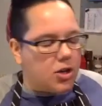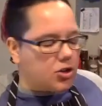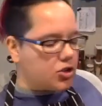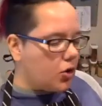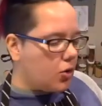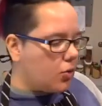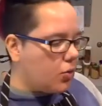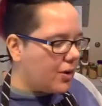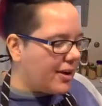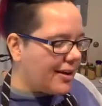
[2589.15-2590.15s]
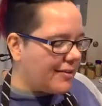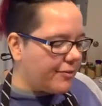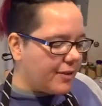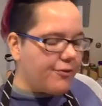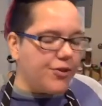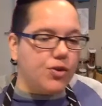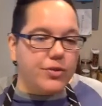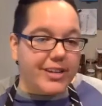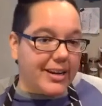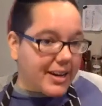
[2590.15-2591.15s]
So if you
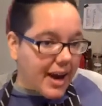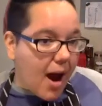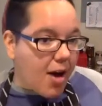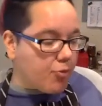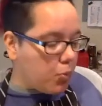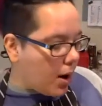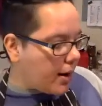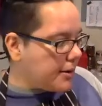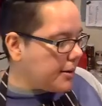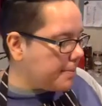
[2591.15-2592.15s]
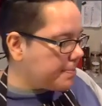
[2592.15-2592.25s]
didn't have wine,